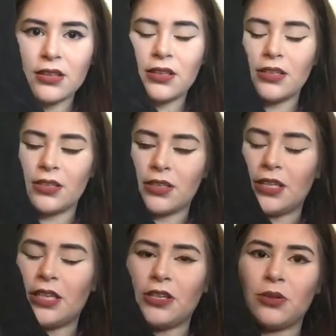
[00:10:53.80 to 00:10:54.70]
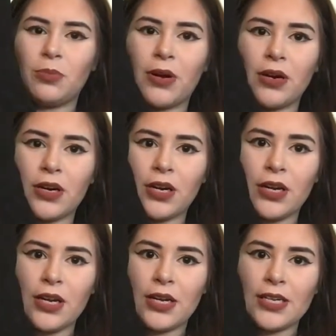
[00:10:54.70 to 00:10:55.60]
the heel part
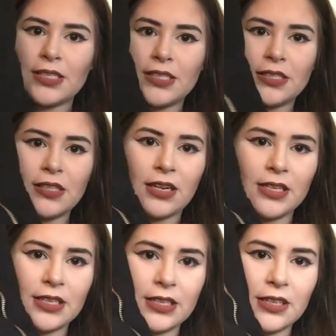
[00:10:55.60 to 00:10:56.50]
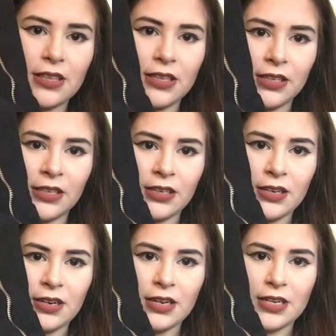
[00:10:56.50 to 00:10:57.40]
is not a thin
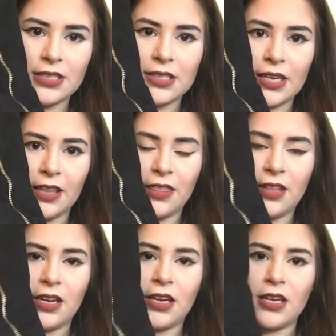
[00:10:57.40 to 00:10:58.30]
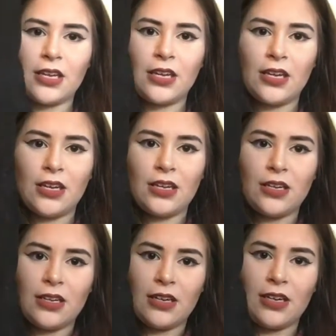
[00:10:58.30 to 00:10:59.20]
it's like thick
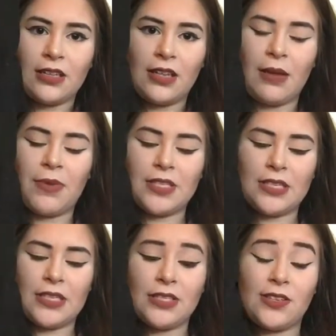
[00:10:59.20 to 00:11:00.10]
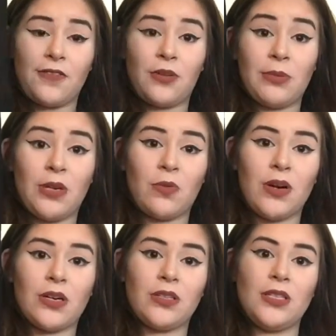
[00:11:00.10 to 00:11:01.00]
and that makes it easier for me to
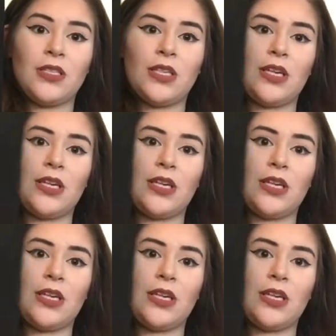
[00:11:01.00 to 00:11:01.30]
walk on these